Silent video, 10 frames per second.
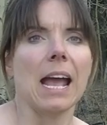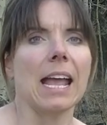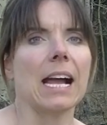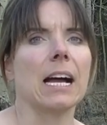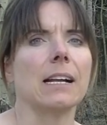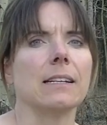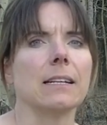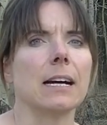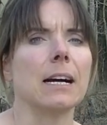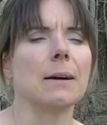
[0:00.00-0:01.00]

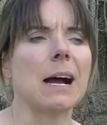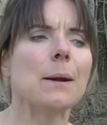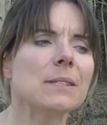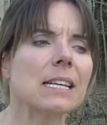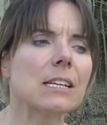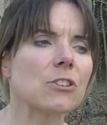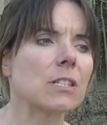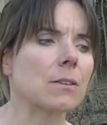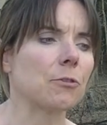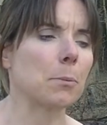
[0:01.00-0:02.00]
And I would say
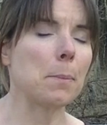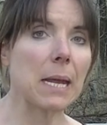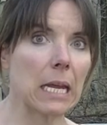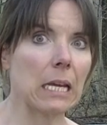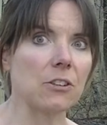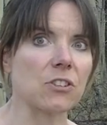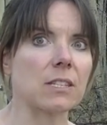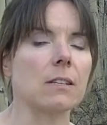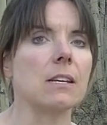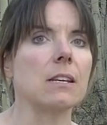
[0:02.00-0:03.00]
just for me, it's
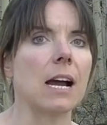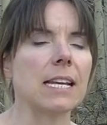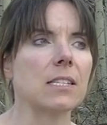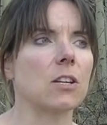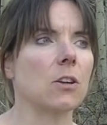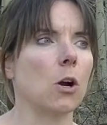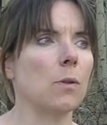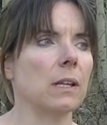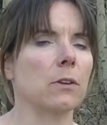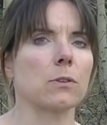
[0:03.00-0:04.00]
just nice to know
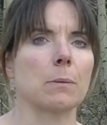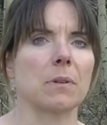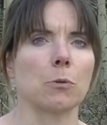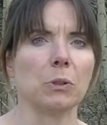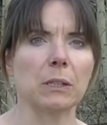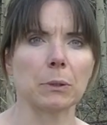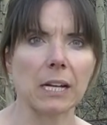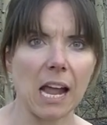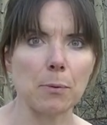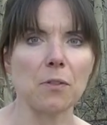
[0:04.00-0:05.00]
that there's something really
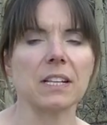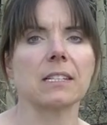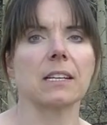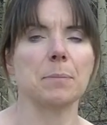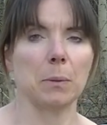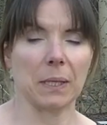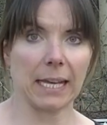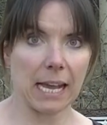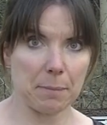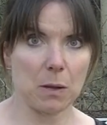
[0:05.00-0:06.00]
reliable that's going to be able to
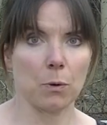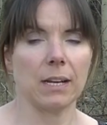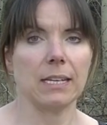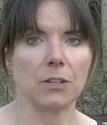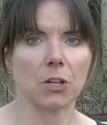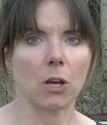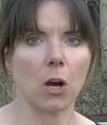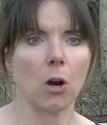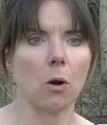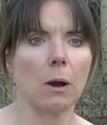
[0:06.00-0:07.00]
get me where I need to
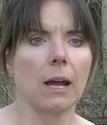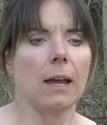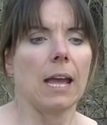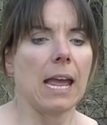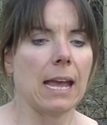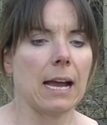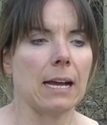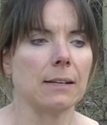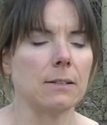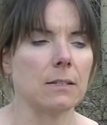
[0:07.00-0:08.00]
go,
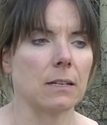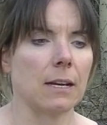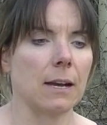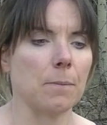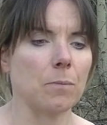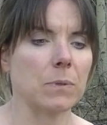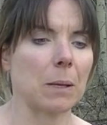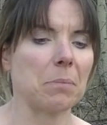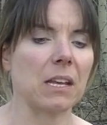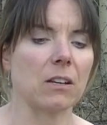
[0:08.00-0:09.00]
and
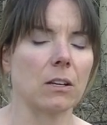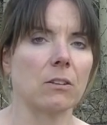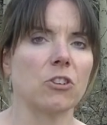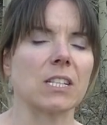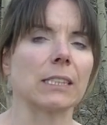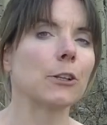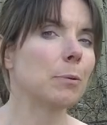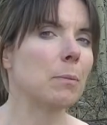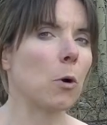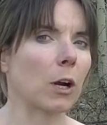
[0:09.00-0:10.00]
something just a little
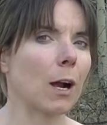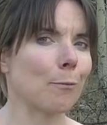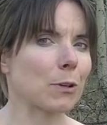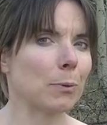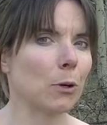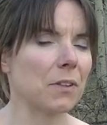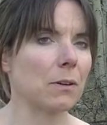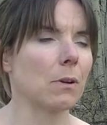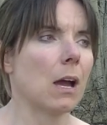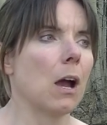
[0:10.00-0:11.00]
bit more comfortable
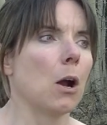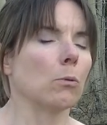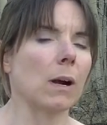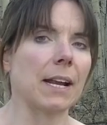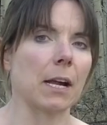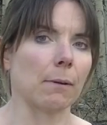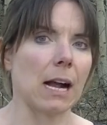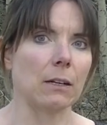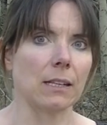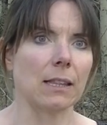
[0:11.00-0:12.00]
than riding
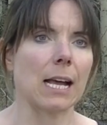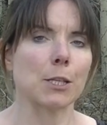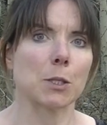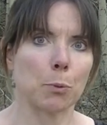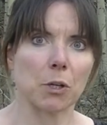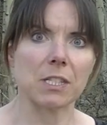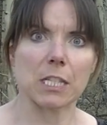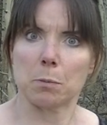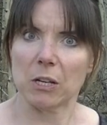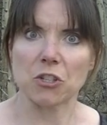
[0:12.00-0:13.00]
around in that sports
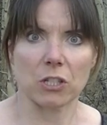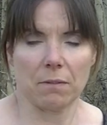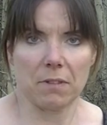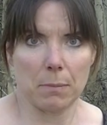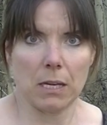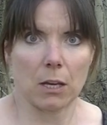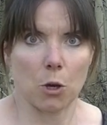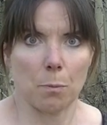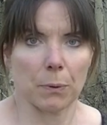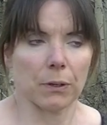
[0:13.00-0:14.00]
suspension of the Mini
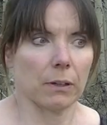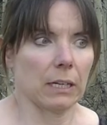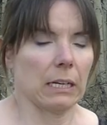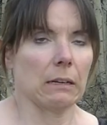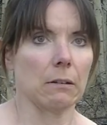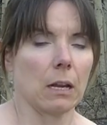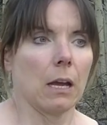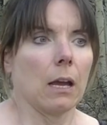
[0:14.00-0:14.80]
Cooper and,